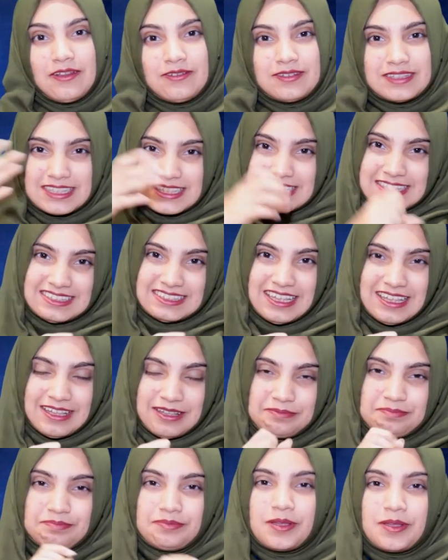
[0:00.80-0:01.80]
Hello
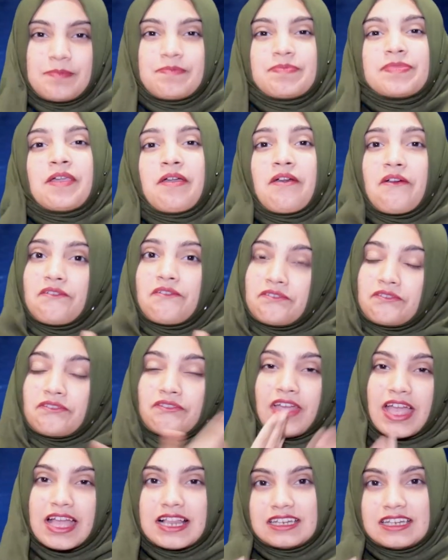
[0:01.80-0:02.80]
everyone, and
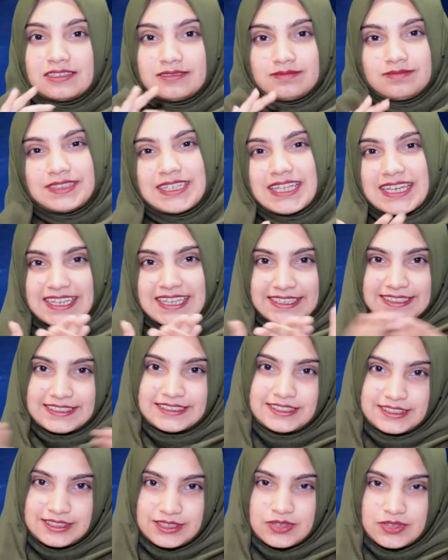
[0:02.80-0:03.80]
welcome to Connect
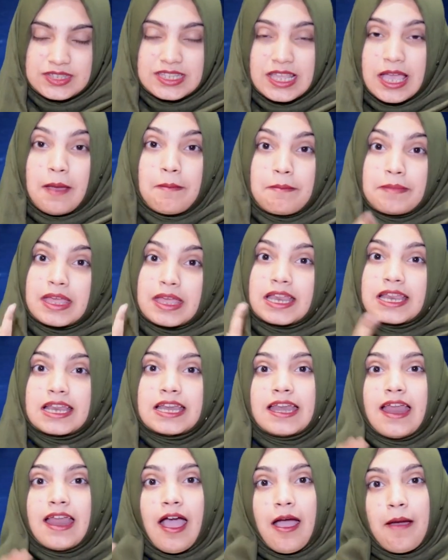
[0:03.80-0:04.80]
News. My
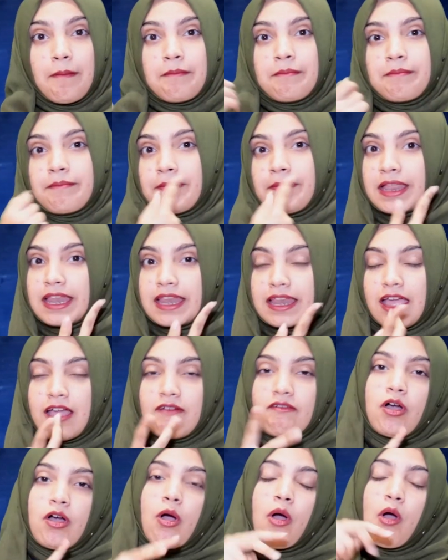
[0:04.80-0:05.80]
name is
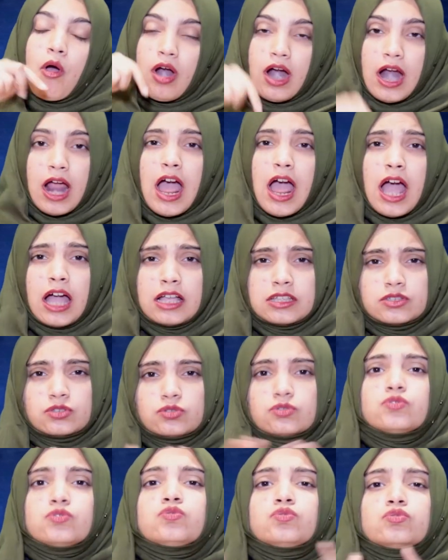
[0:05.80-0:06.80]
Minerva, and
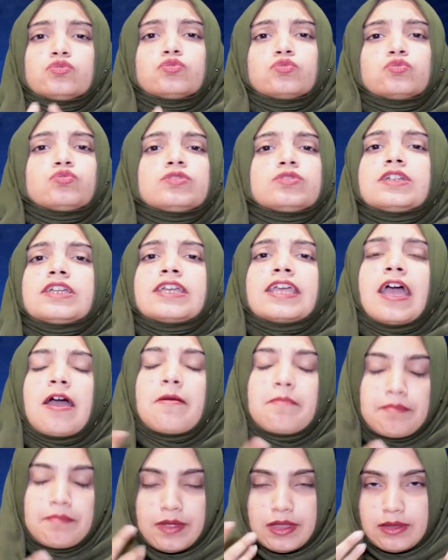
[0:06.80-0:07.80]
these are today's
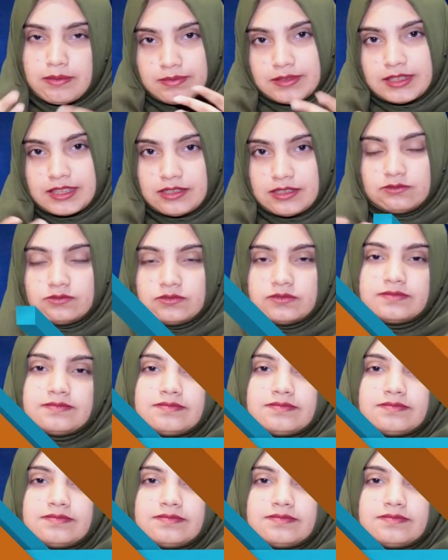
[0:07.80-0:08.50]
top news.